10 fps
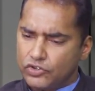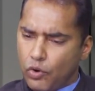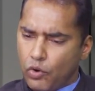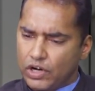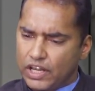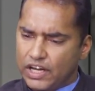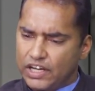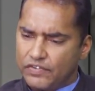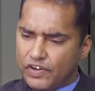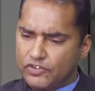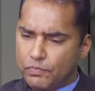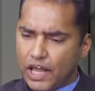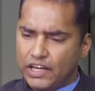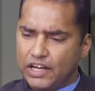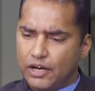called a defense
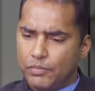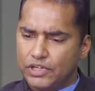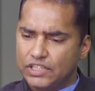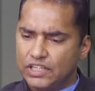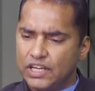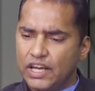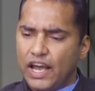planning committee